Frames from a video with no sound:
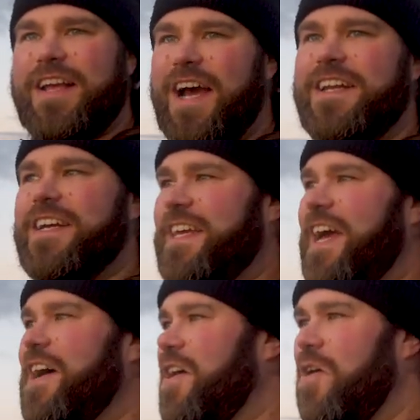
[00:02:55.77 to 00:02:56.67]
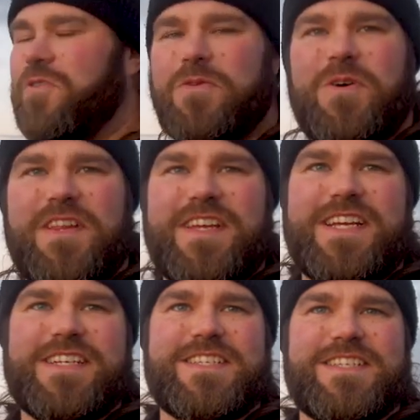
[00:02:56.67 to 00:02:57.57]
can I get hold of one of
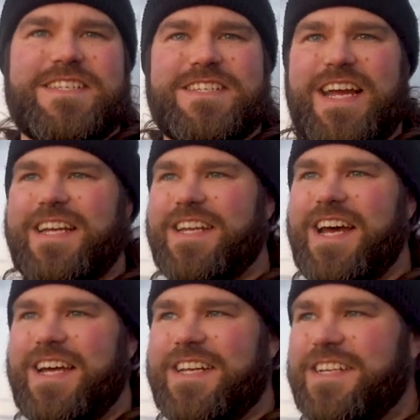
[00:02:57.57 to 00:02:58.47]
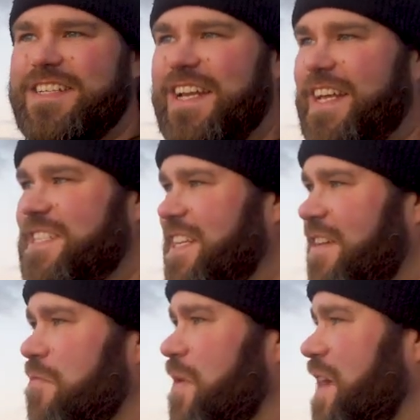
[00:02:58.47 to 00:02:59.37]
these secondhand and actually
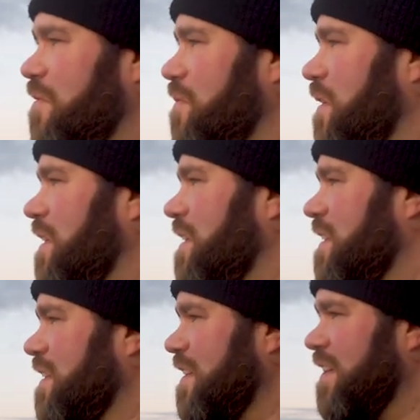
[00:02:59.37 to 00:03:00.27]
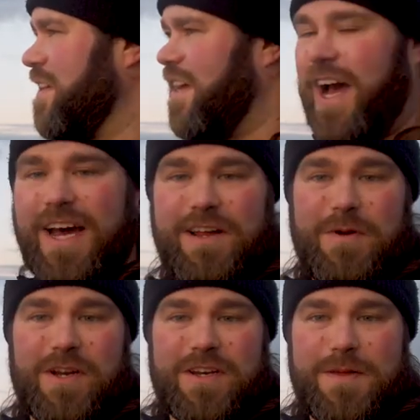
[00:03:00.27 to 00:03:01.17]
have a play with one? And I
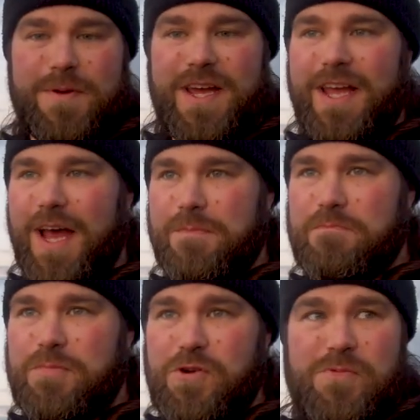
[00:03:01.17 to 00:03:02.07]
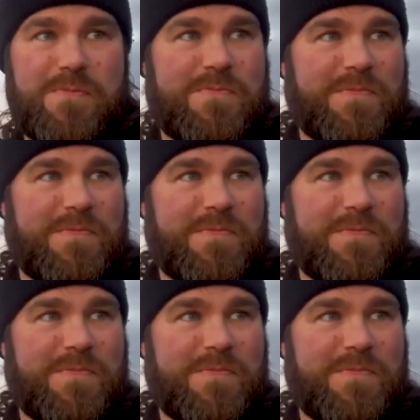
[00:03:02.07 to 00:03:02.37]
went on eBay and boom,